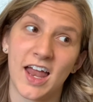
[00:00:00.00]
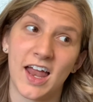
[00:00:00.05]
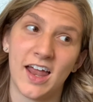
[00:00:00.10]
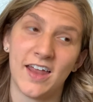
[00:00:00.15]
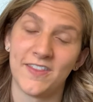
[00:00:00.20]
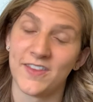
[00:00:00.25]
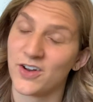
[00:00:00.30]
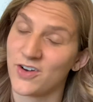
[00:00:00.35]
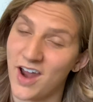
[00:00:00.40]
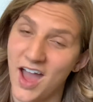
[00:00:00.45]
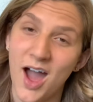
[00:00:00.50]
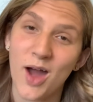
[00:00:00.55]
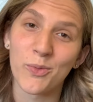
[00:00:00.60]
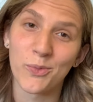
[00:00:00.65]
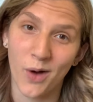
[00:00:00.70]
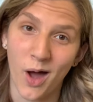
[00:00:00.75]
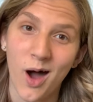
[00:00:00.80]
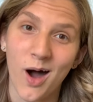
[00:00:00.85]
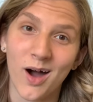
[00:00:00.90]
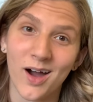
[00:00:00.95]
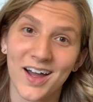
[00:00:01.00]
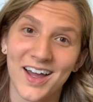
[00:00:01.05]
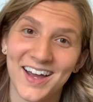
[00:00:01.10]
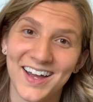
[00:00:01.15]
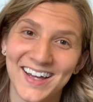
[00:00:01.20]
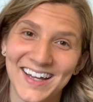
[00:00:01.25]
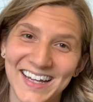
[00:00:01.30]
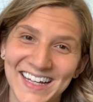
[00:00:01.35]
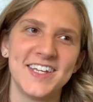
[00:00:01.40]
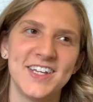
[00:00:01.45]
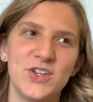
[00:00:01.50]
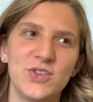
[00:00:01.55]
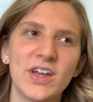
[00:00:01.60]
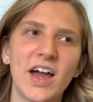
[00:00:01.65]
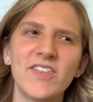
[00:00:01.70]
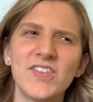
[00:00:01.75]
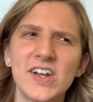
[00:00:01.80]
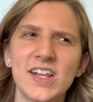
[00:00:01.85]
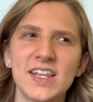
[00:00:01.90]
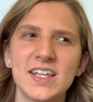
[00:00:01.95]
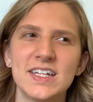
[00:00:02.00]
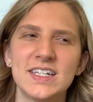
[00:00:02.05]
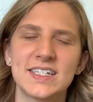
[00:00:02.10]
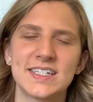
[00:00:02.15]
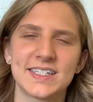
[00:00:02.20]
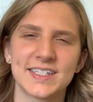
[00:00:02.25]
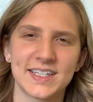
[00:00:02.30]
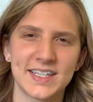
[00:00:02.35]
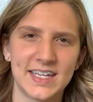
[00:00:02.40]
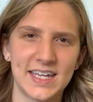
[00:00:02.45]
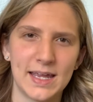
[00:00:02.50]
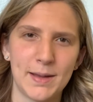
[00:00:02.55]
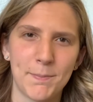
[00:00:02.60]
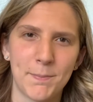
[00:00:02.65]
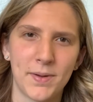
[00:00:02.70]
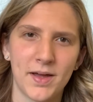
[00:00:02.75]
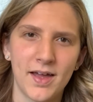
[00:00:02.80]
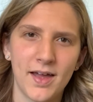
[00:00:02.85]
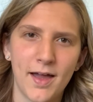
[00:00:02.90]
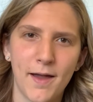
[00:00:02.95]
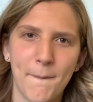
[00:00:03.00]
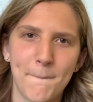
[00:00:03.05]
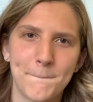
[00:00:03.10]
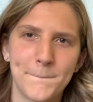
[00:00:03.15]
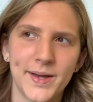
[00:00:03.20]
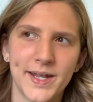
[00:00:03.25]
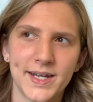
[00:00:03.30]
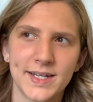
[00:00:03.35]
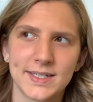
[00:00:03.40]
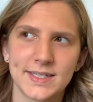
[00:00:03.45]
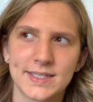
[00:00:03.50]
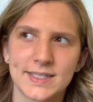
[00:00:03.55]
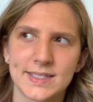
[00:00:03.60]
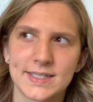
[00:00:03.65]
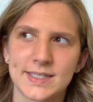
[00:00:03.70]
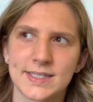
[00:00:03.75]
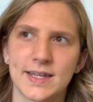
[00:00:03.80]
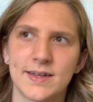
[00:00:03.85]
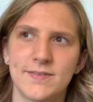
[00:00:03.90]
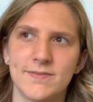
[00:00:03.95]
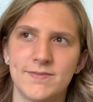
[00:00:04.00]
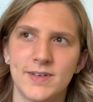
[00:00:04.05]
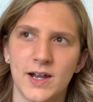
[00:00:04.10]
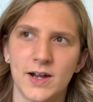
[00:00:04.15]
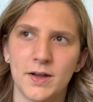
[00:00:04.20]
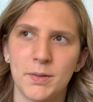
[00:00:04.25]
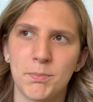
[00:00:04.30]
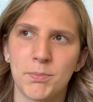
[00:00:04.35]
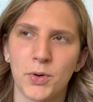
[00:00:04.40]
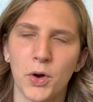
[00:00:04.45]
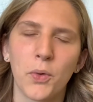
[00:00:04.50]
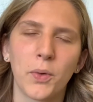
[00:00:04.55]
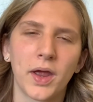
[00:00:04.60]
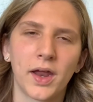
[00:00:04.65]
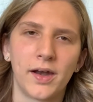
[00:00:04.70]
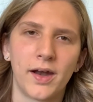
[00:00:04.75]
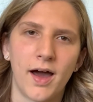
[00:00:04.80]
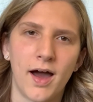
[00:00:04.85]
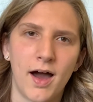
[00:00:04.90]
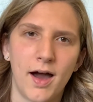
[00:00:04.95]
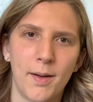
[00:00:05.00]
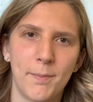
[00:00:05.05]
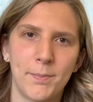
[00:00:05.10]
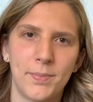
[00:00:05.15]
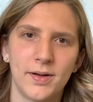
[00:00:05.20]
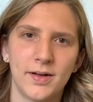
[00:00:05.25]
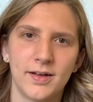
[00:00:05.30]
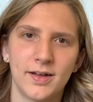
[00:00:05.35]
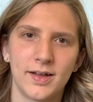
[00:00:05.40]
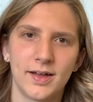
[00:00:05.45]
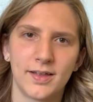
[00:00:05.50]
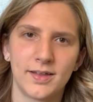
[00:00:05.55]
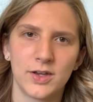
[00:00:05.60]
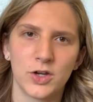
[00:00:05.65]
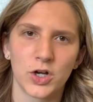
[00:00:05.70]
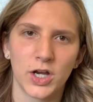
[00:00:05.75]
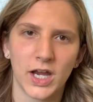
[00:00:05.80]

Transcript: and they're not wrong. You definitely sleep, but it's very broken up. Your